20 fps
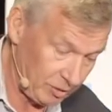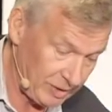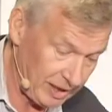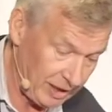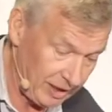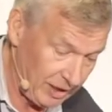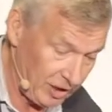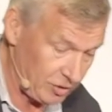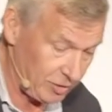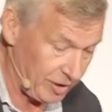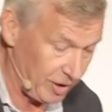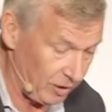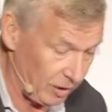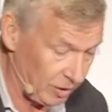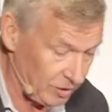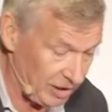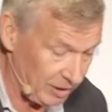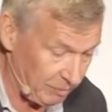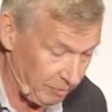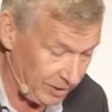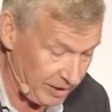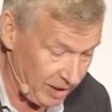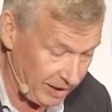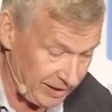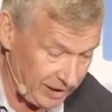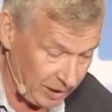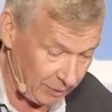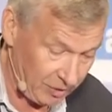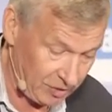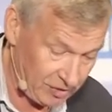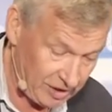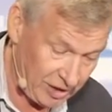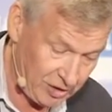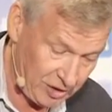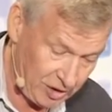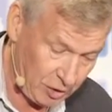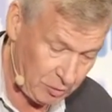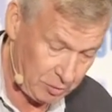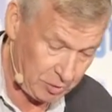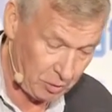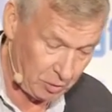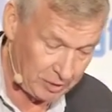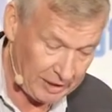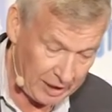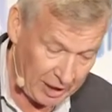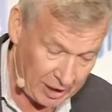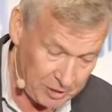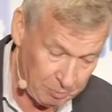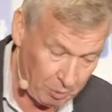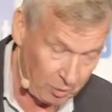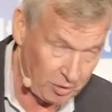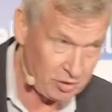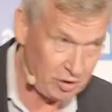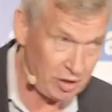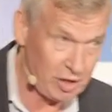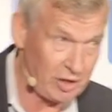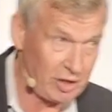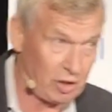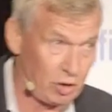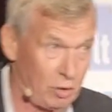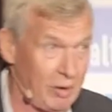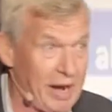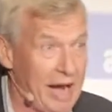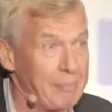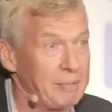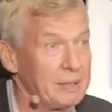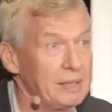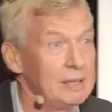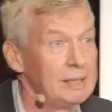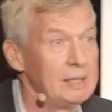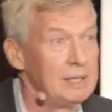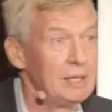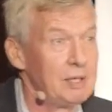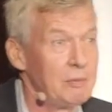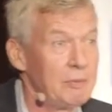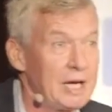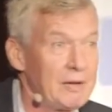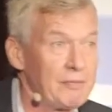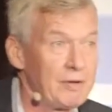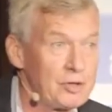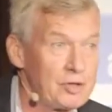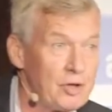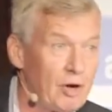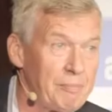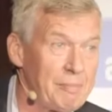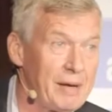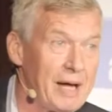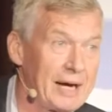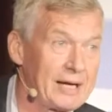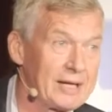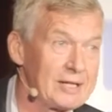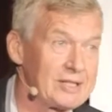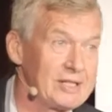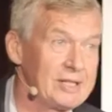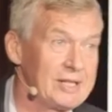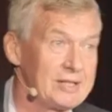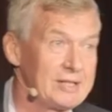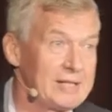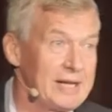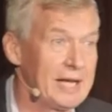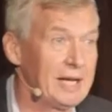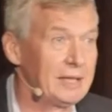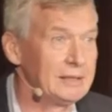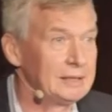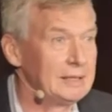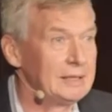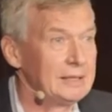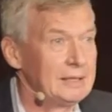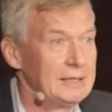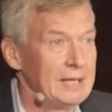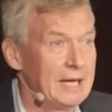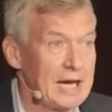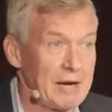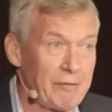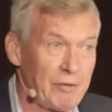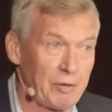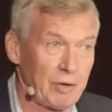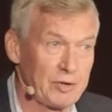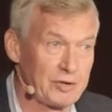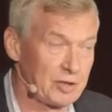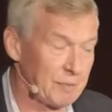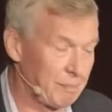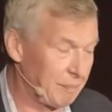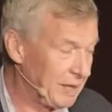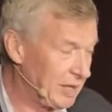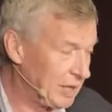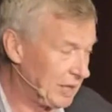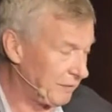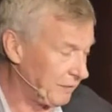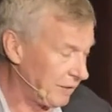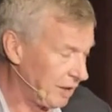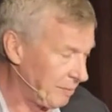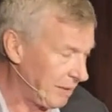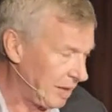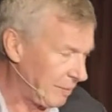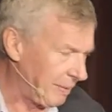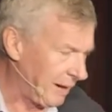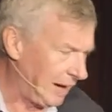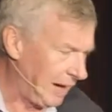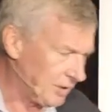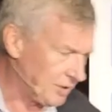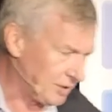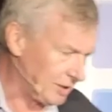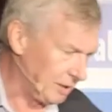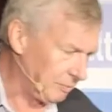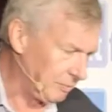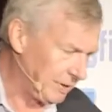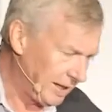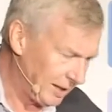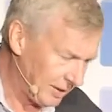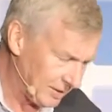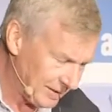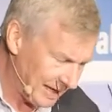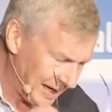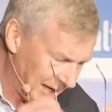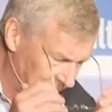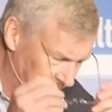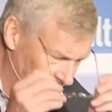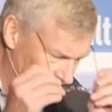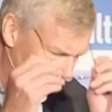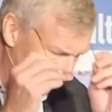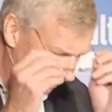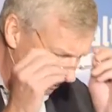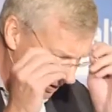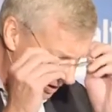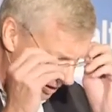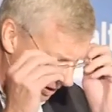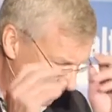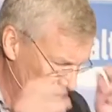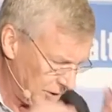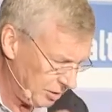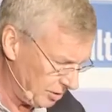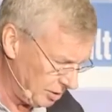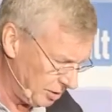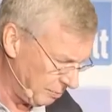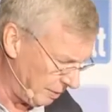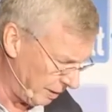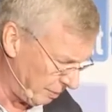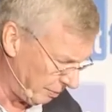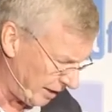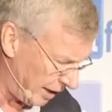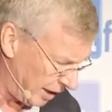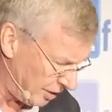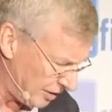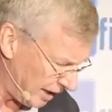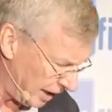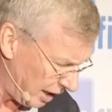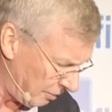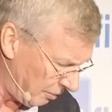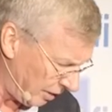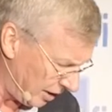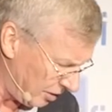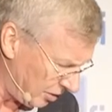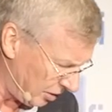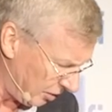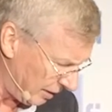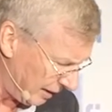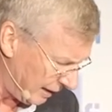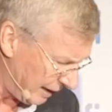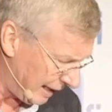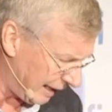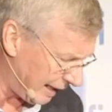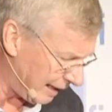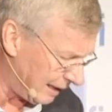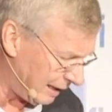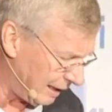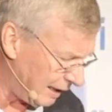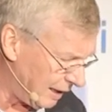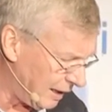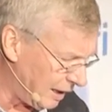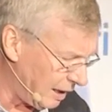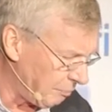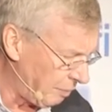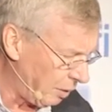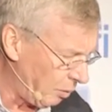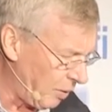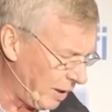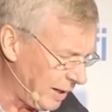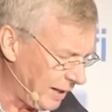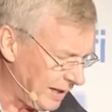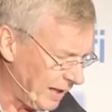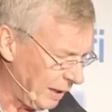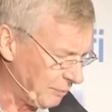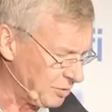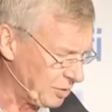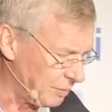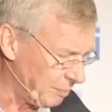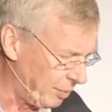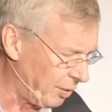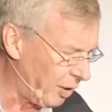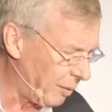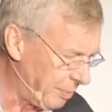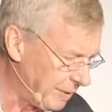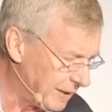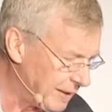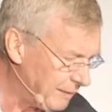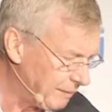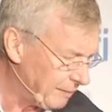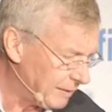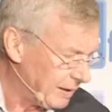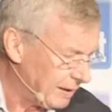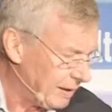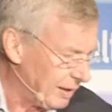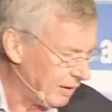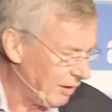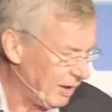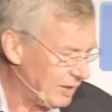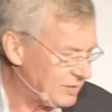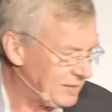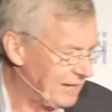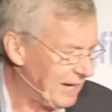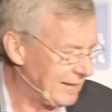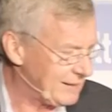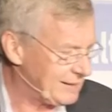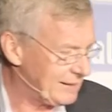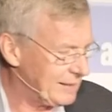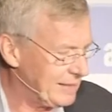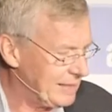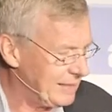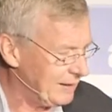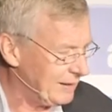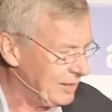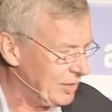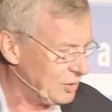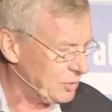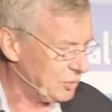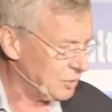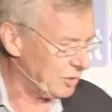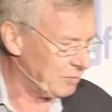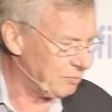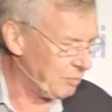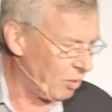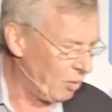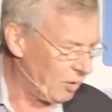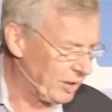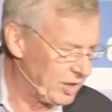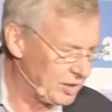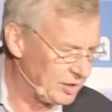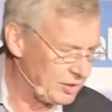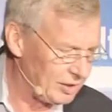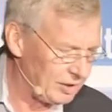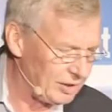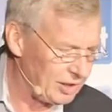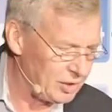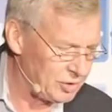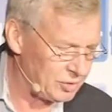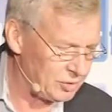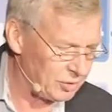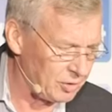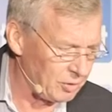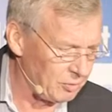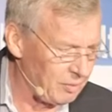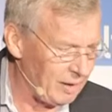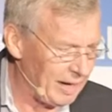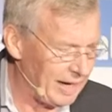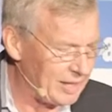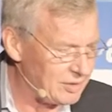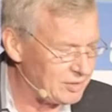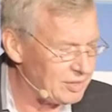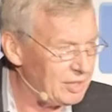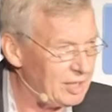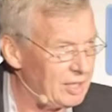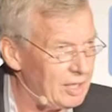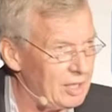credit history holds up and we don't get a recession, because you all know those books turn to crap whenever the job market turns down and everyone's competing for the better parts of them. We understand all that. You people know exactly what you're doing there. But when it comes to property and I start seeing these sort of mortgages at these sort of rates,